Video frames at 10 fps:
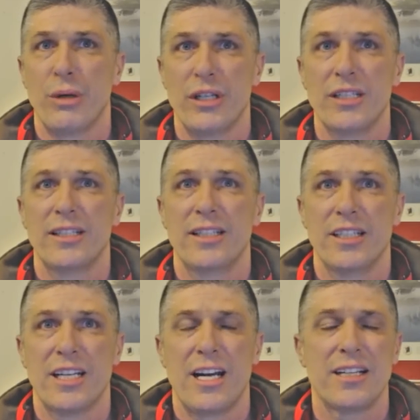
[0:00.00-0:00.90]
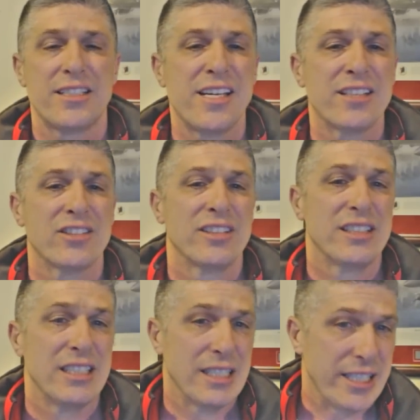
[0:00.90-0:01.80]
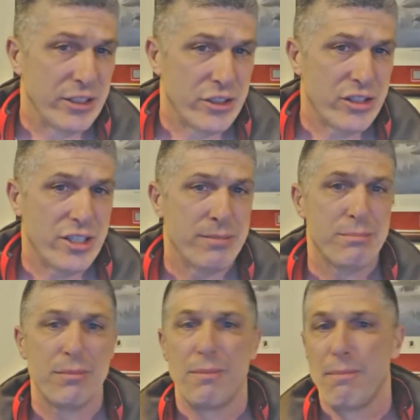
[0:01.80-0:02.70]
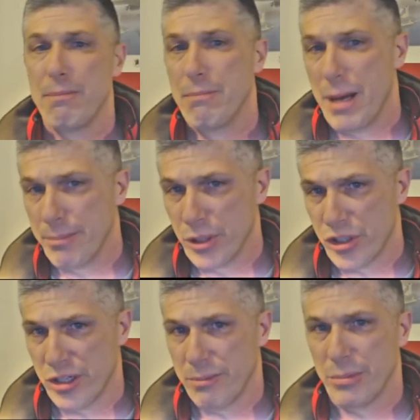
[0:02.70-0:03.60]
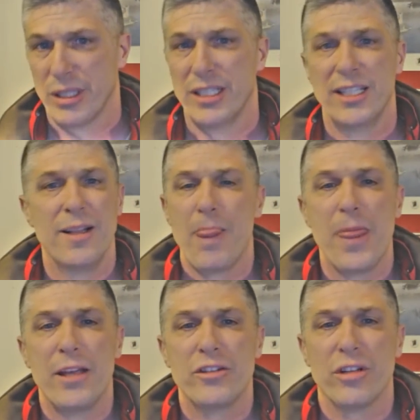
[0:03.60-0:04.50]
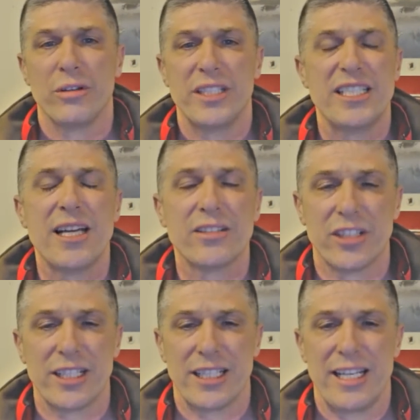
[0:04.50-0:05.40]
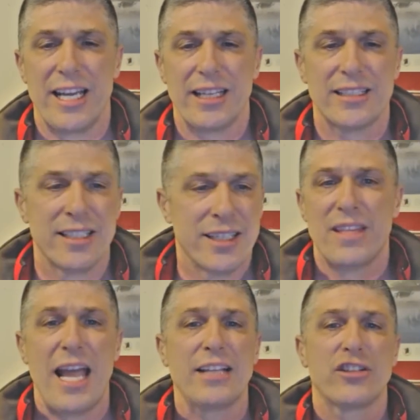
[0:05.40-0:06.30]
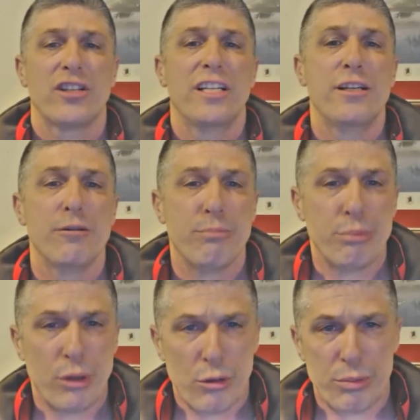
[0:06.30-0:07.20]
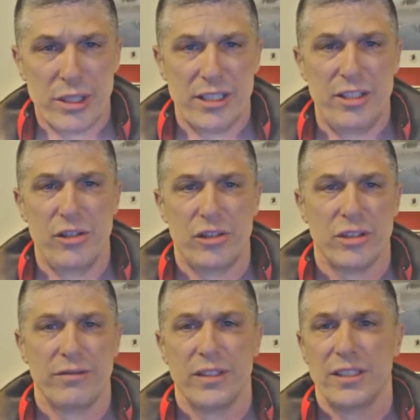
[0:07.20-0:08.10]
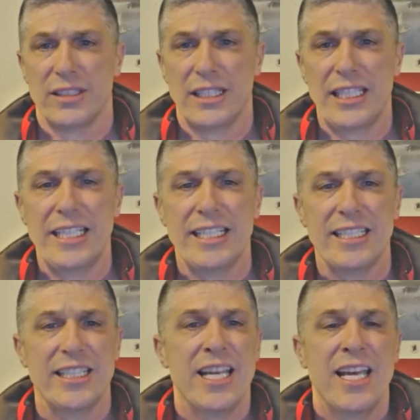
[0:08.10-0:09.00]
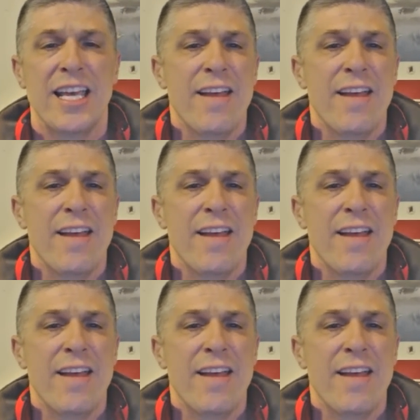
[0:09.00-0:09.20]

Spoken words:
Put it into context, leadership, membership. So it doesn't connect. That's an inappropriate use of a lead-in.